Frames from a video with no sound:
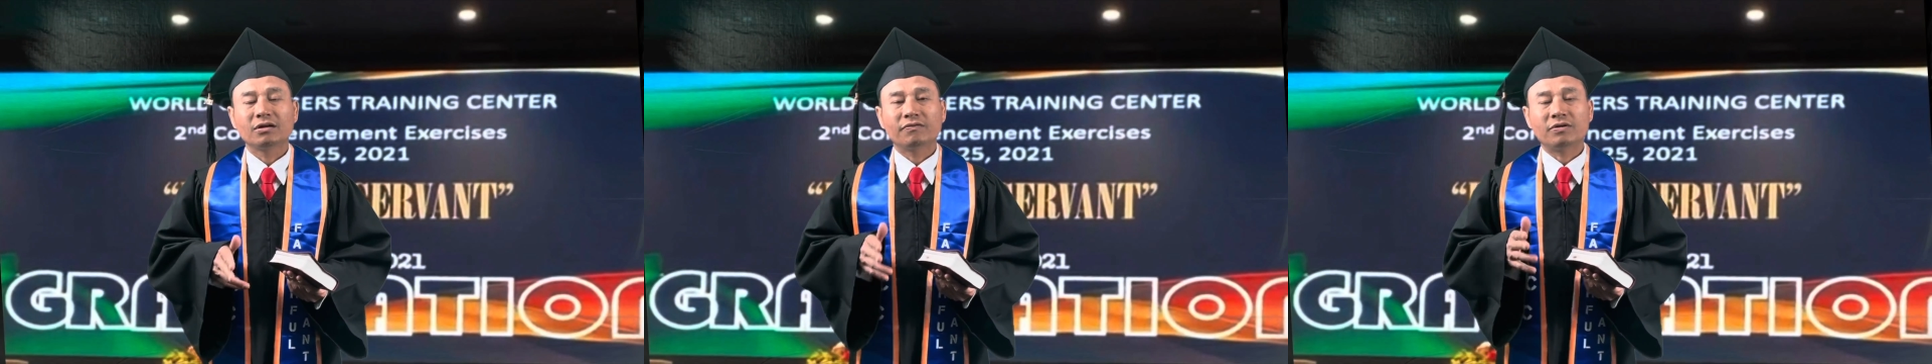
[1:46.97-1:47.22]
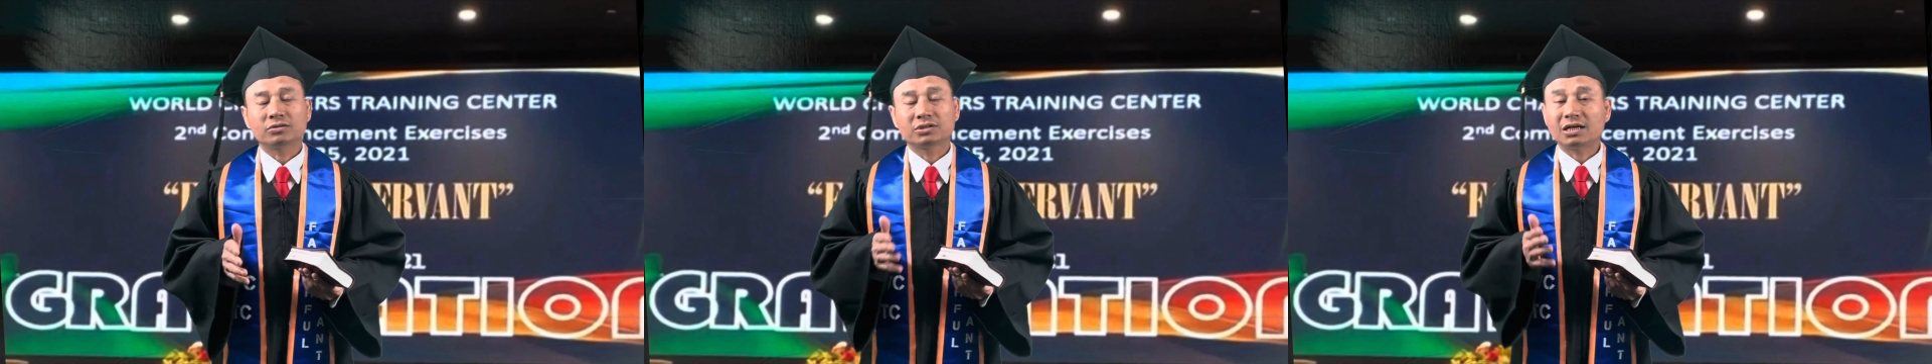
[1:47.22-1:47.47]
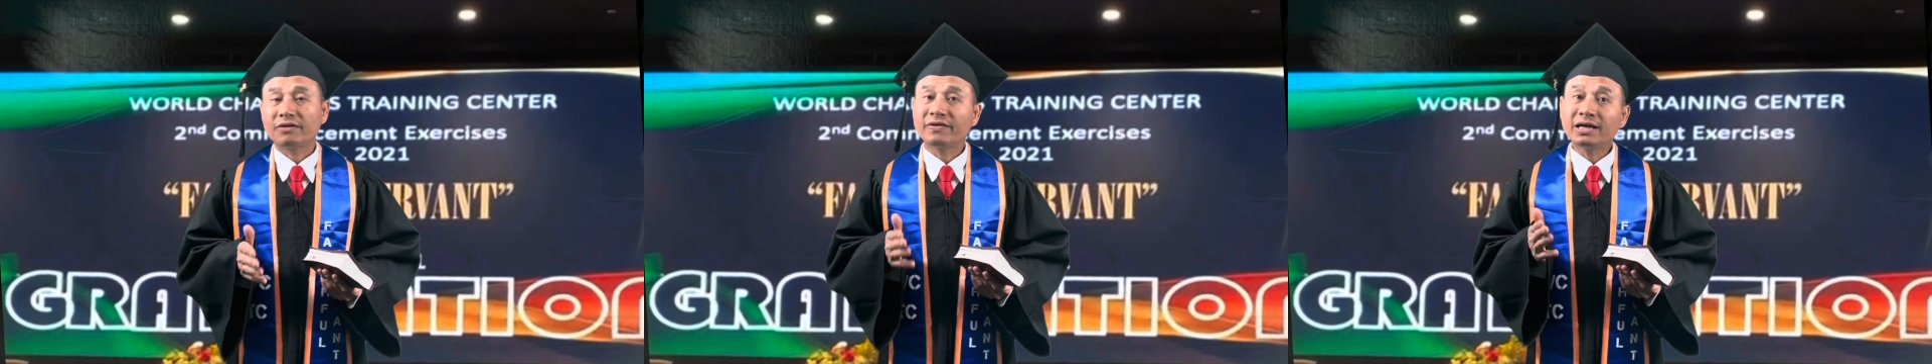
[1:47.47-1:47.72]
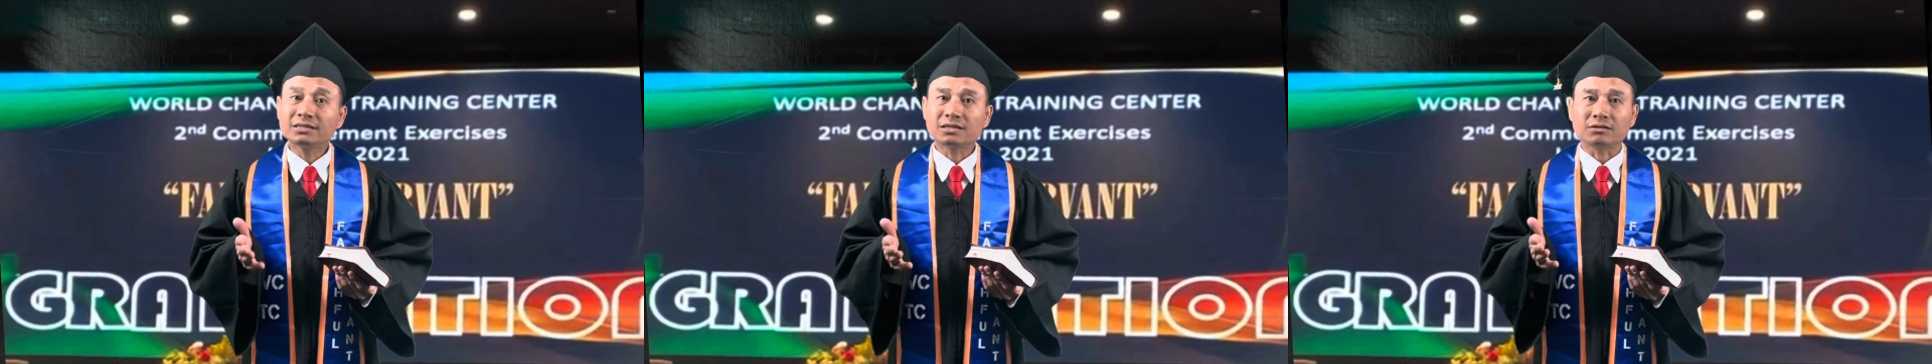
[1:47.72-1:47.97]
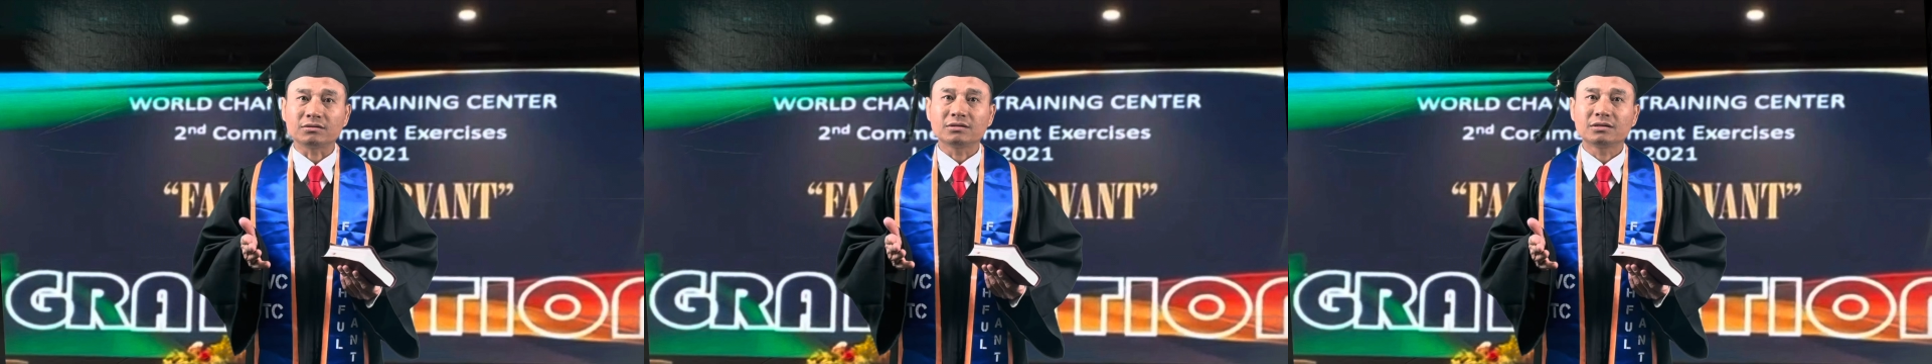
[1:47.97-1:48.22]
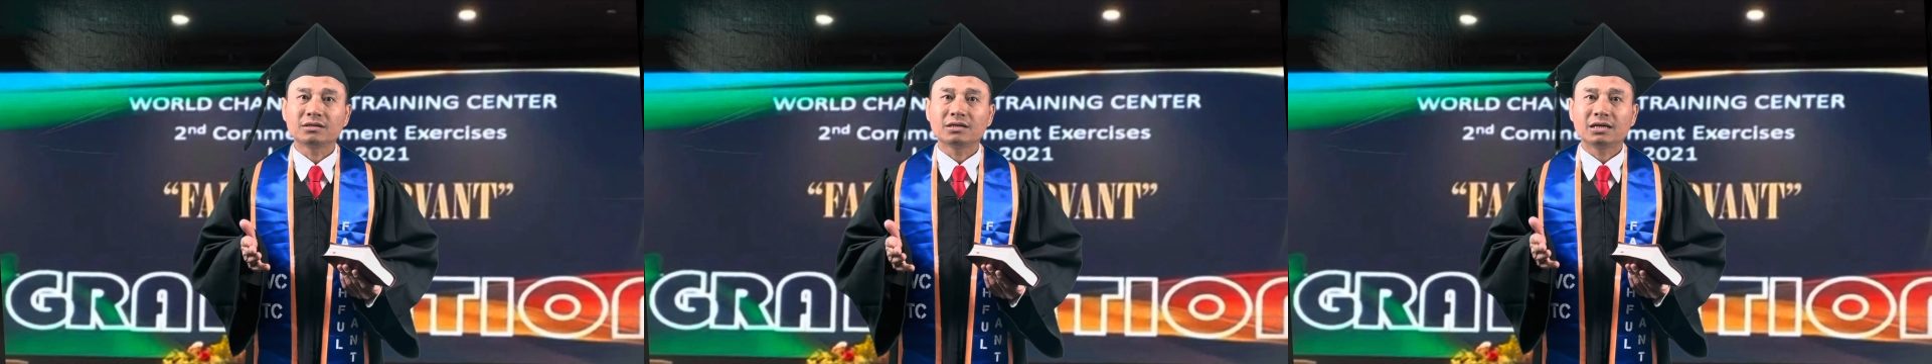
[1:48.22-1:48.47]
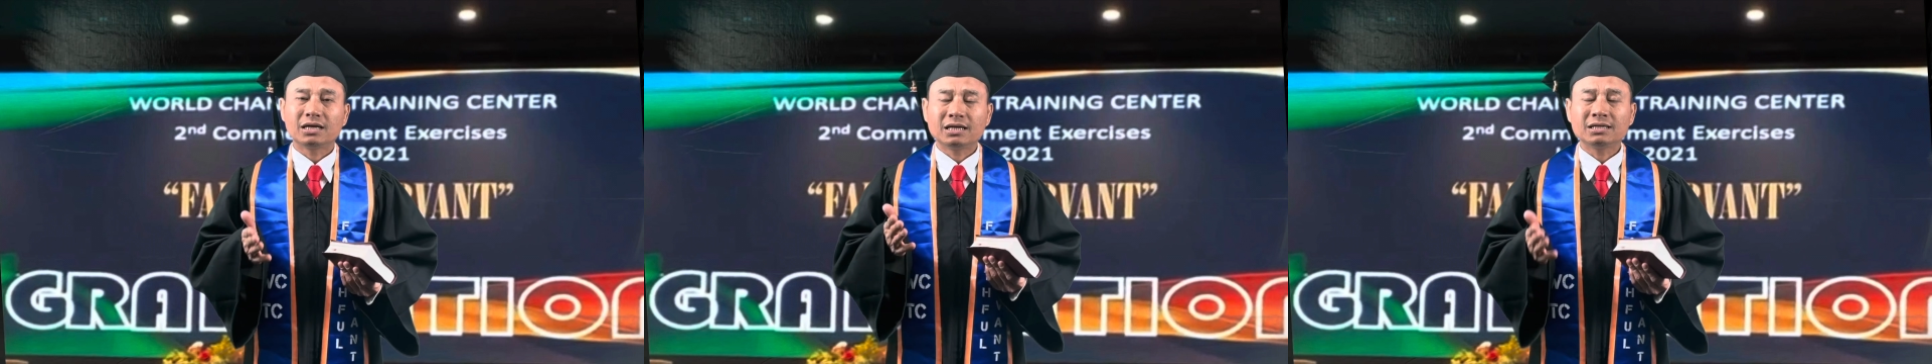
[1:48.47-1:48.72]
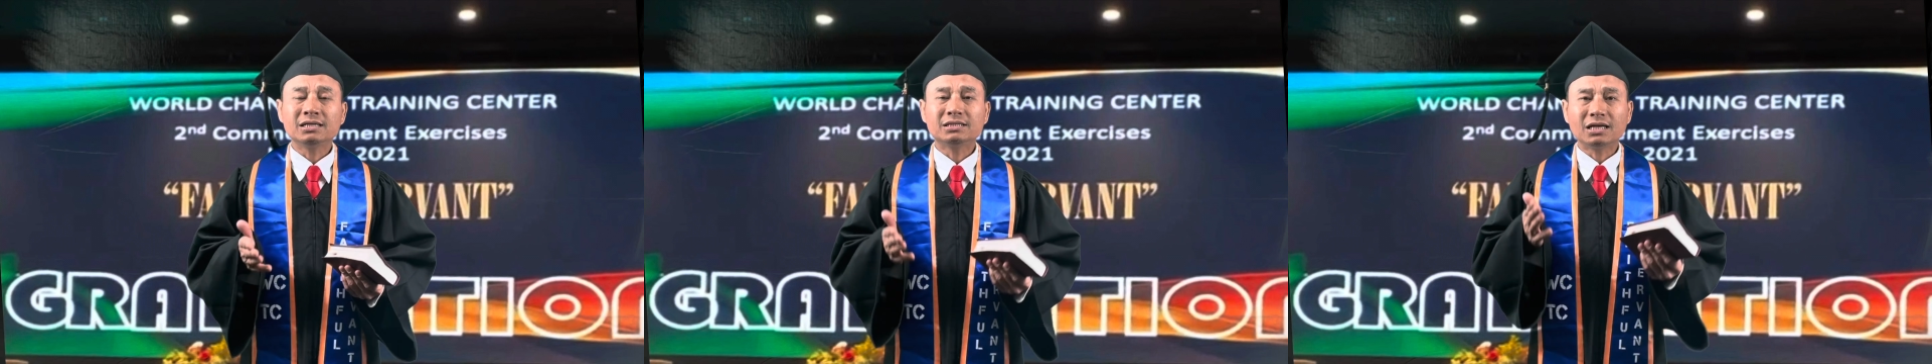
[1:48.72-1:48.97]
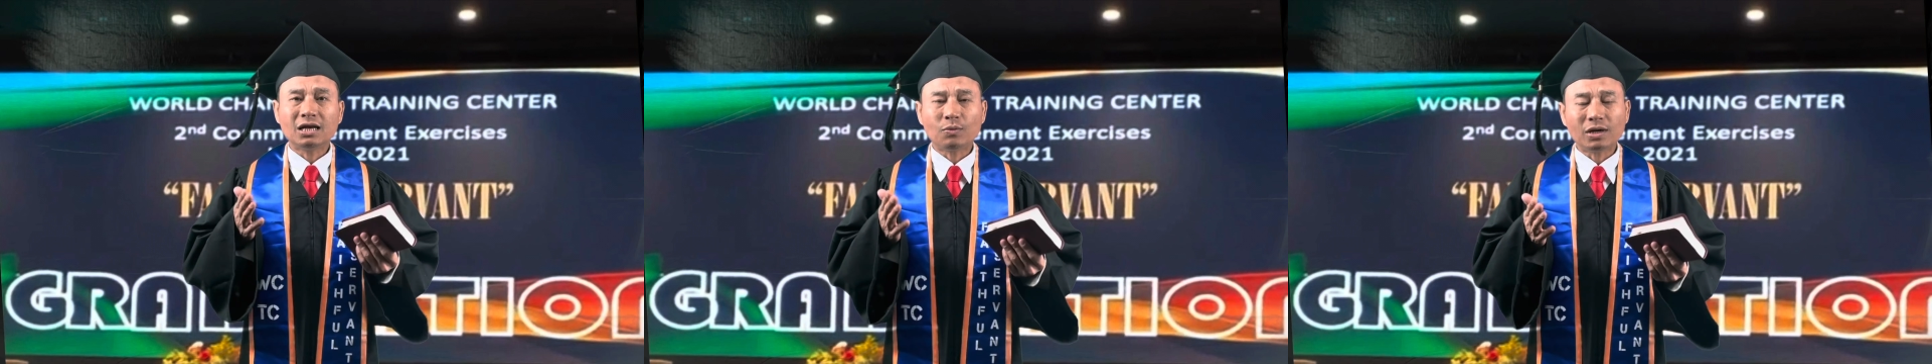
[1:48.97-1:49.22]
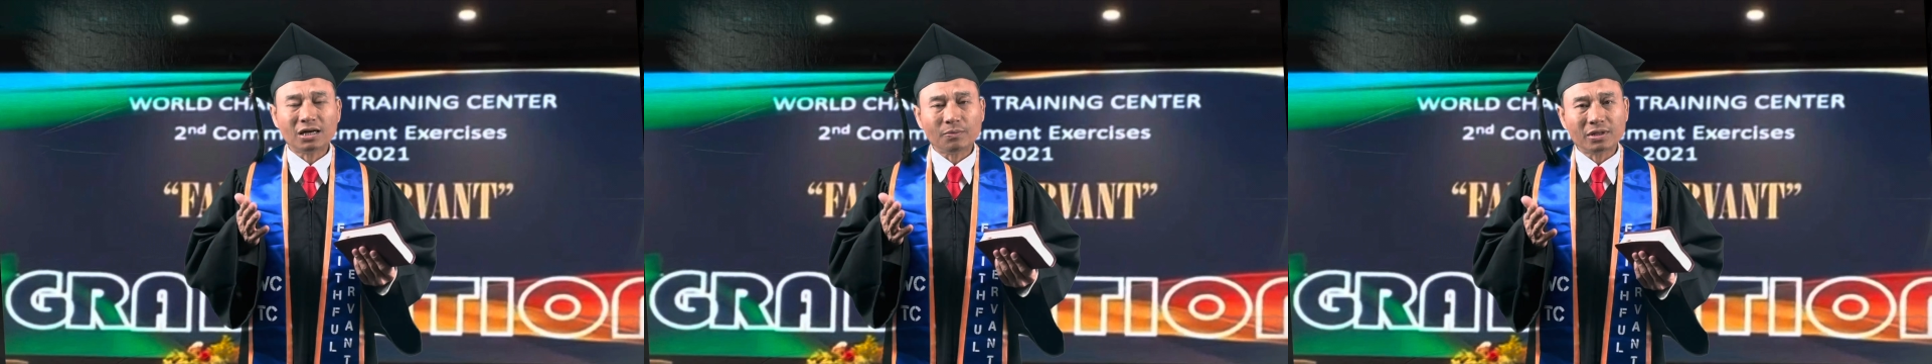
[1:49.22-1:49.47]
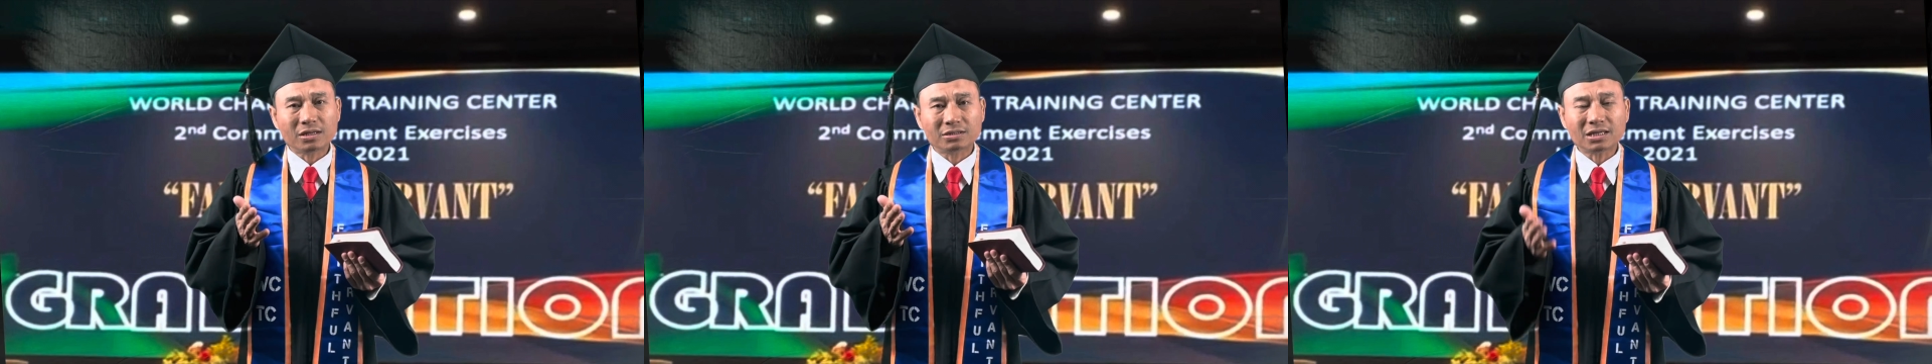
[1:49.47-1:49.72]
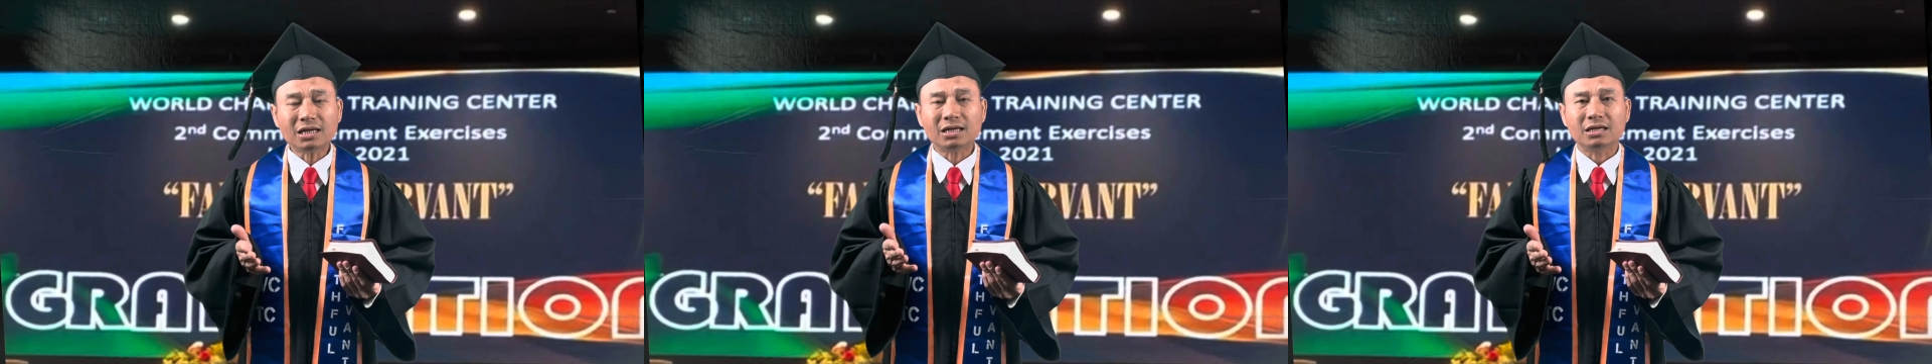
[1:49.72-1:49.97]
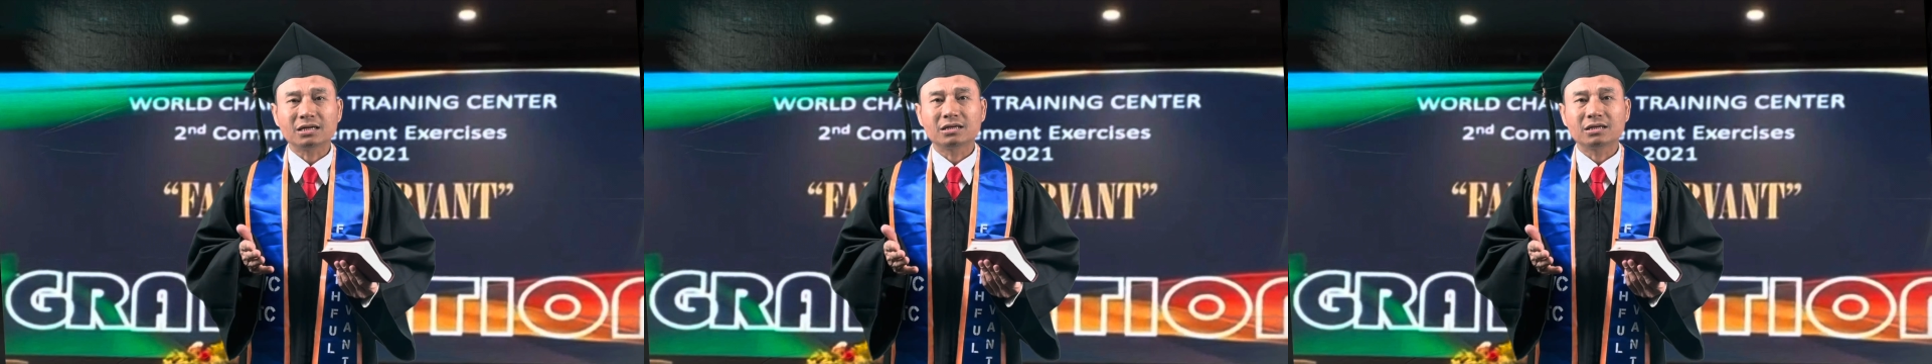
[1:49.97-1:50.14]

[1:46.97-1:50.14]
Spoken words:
for salvation, and his land was never the same.